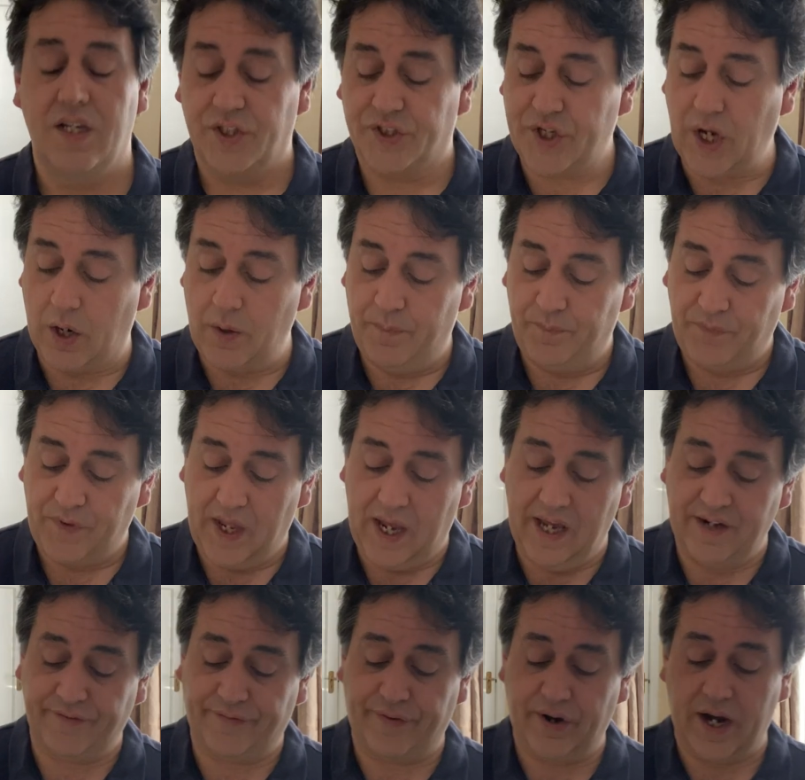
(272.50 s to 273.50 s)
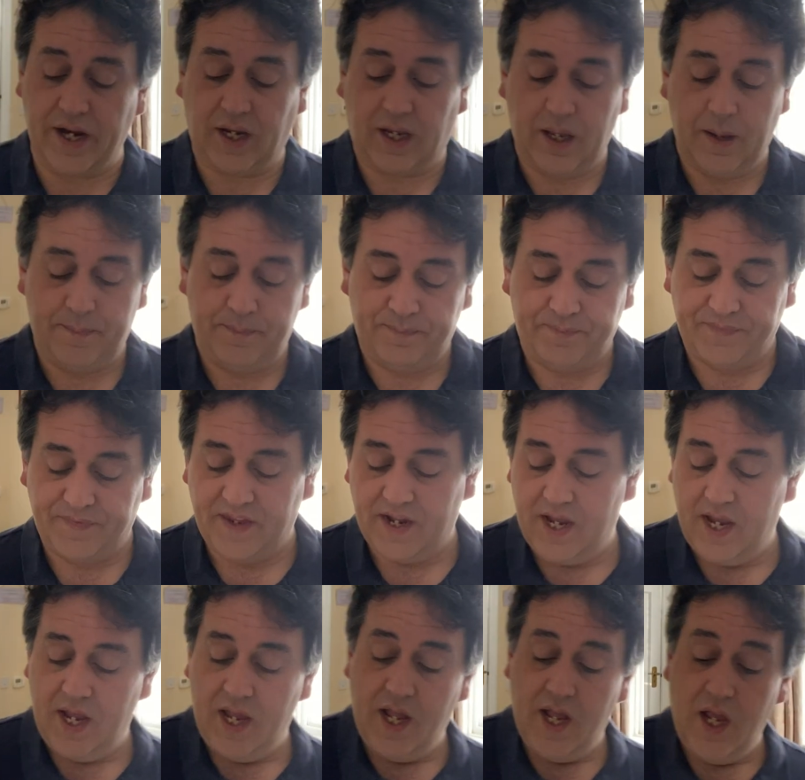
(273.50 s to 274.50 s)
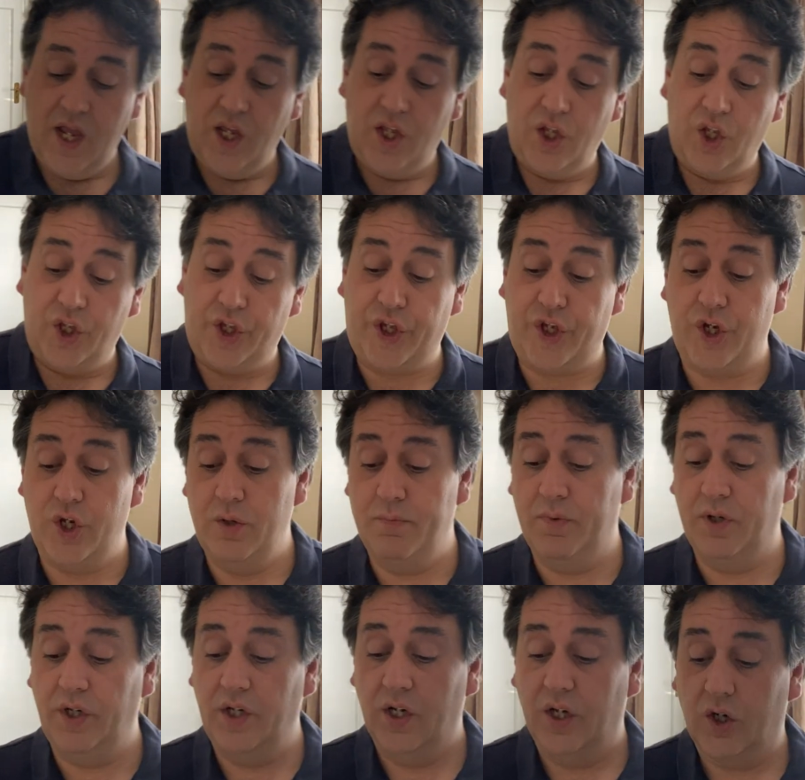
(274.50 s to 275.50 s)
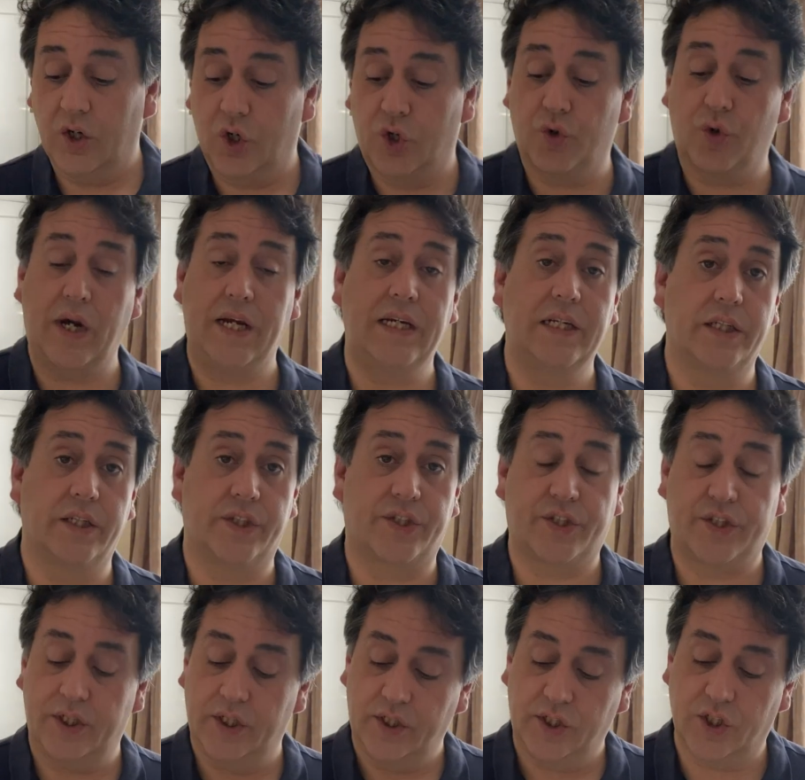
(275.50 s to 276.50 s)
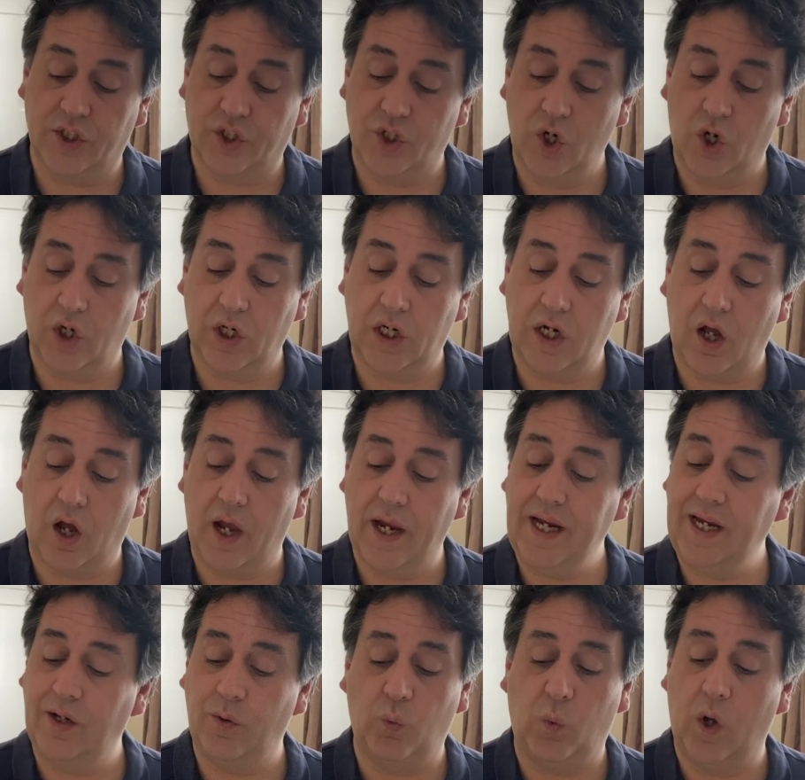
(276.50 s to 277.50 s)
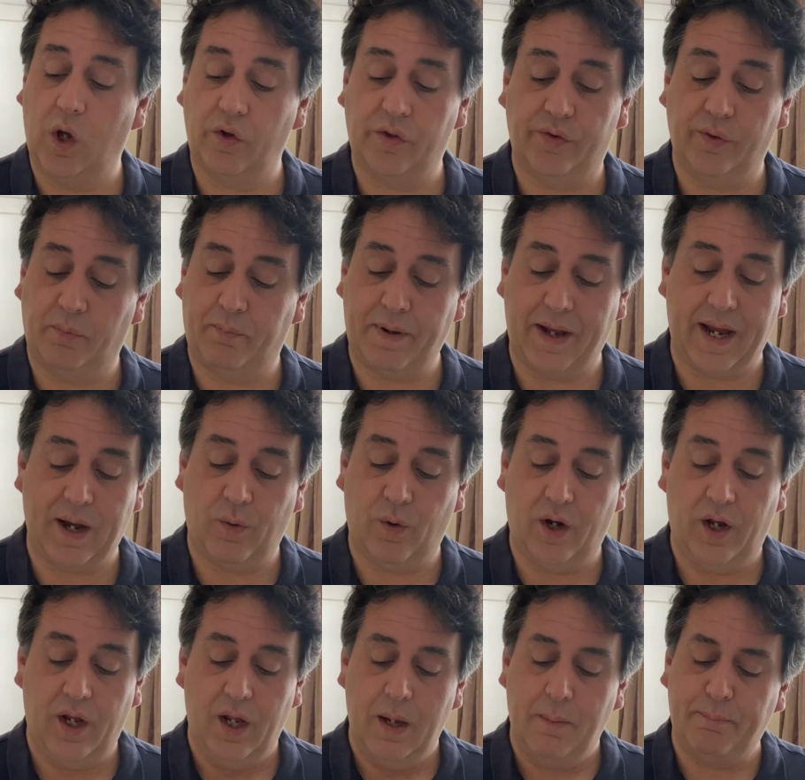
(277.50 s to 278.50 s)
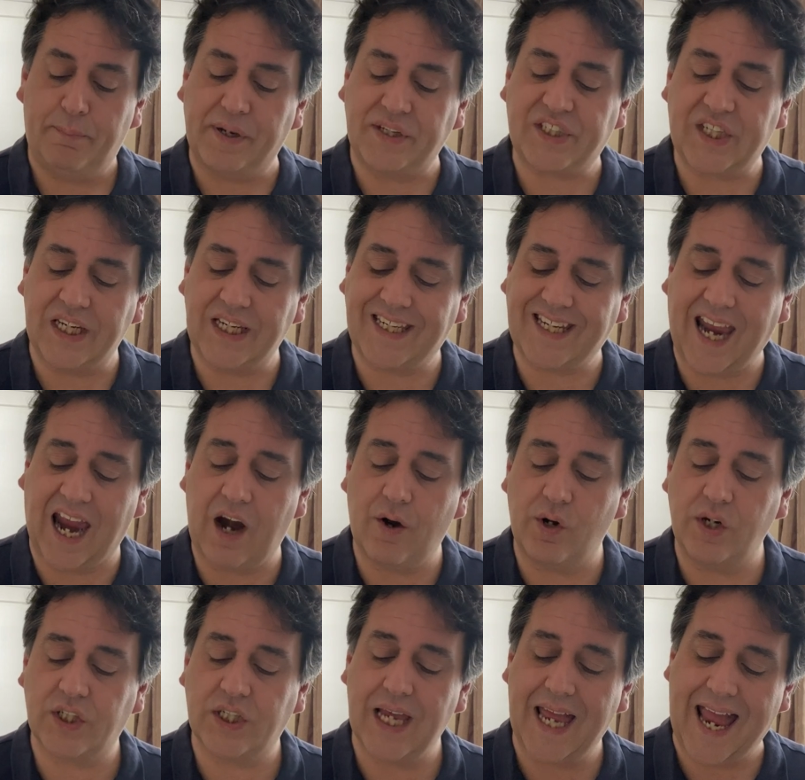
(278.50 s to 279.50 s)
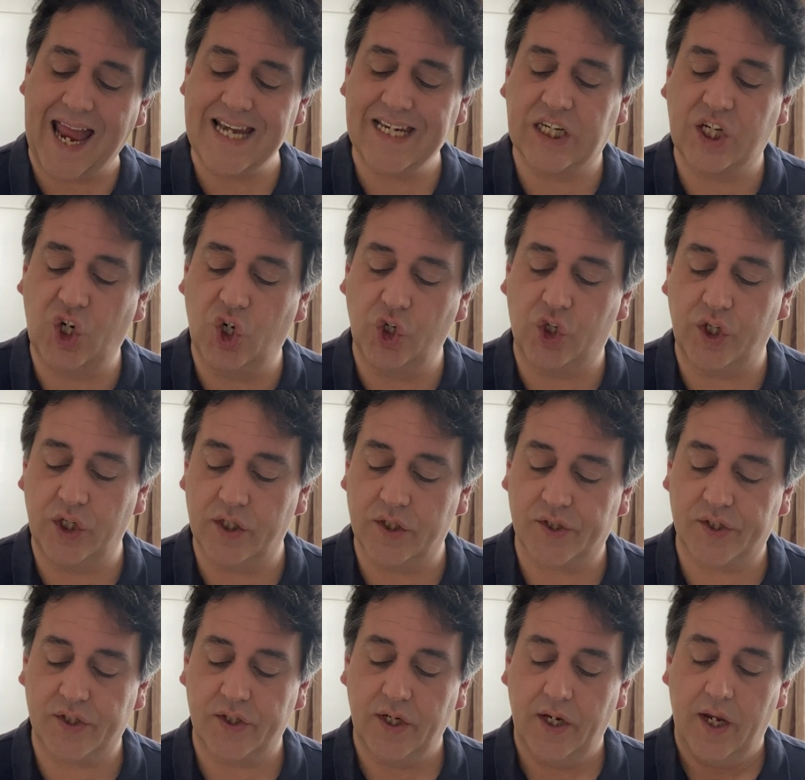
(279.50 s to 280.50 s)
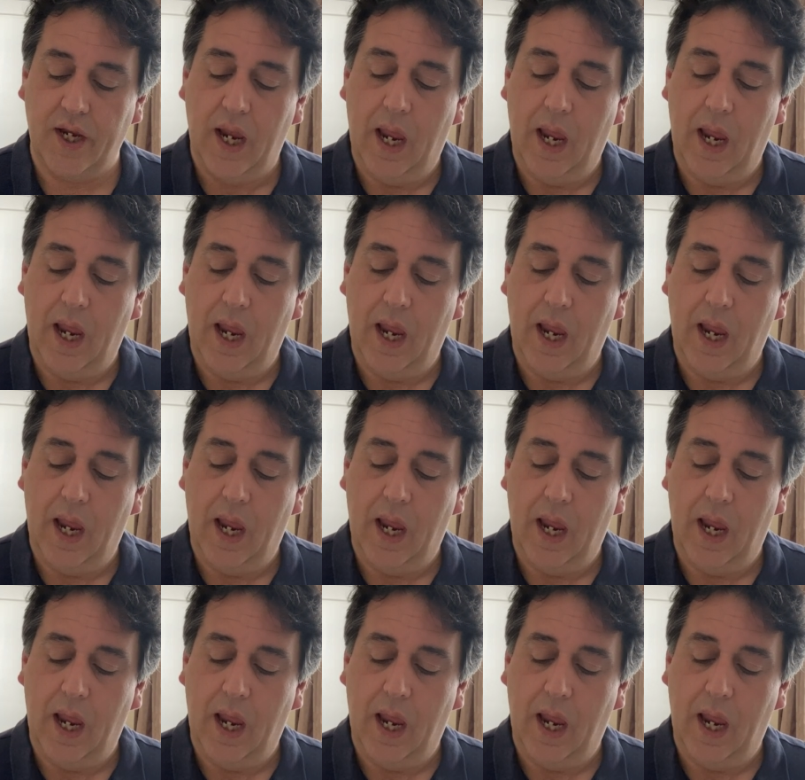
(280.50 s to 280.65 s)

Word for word: So, Anne Frank. Human greatness does not lie in wealth or power, but in character and goodness.